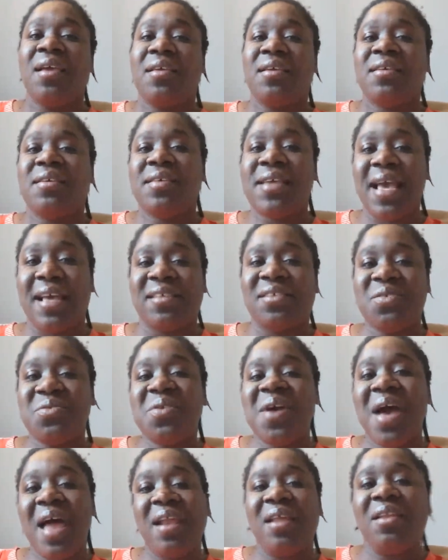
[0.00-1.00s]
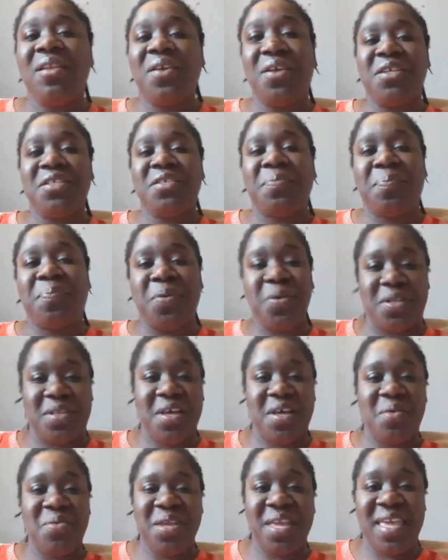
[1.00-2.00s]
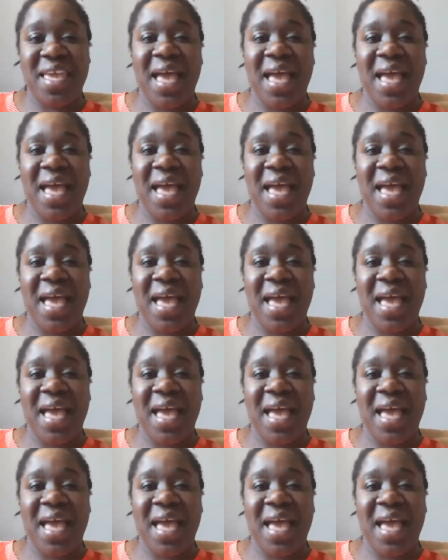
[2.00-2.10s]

yes, you got to learn to put down the